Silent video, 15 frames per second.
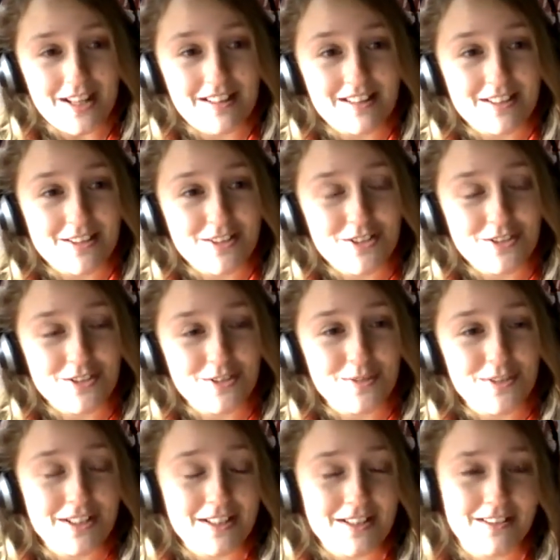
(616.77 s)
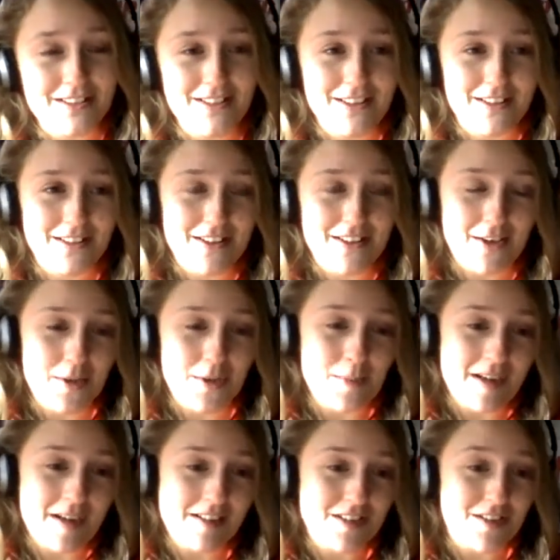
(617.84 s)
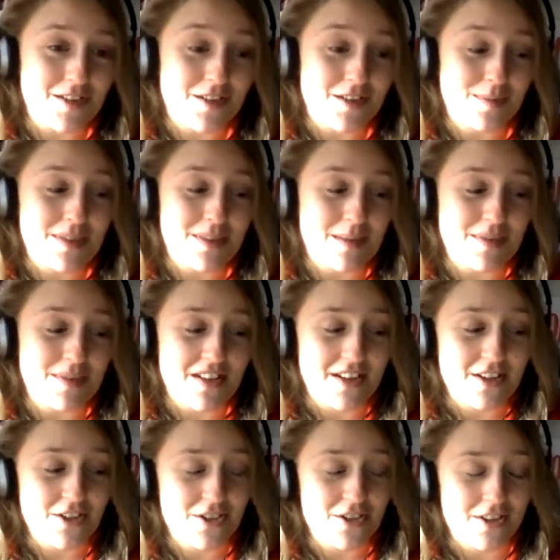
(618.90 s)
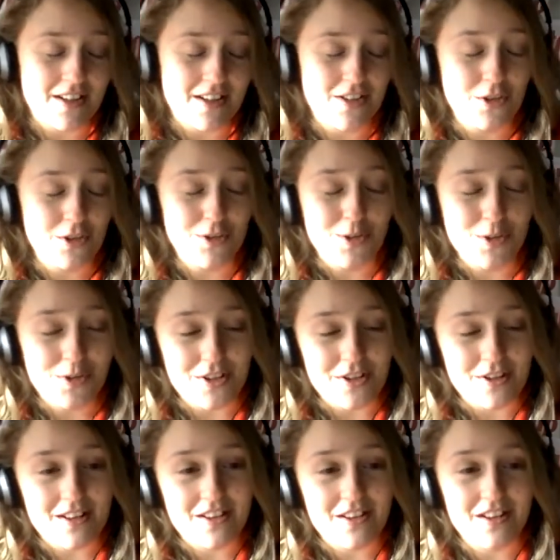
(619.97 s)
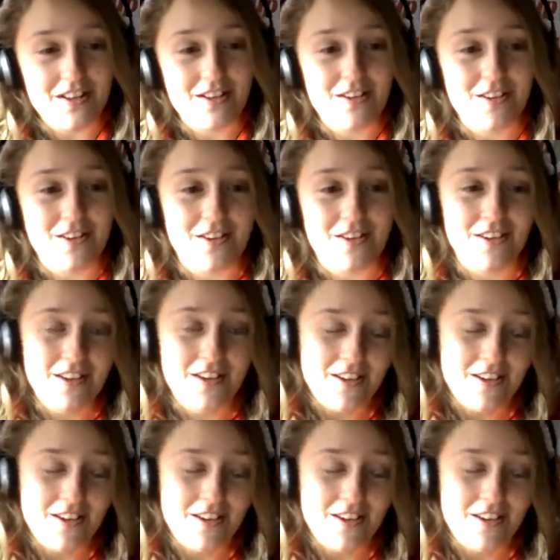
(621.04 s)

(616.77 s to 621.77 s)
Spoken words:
and that because you don't want to like the other parents are sometimes there, and you're like, you know that they think that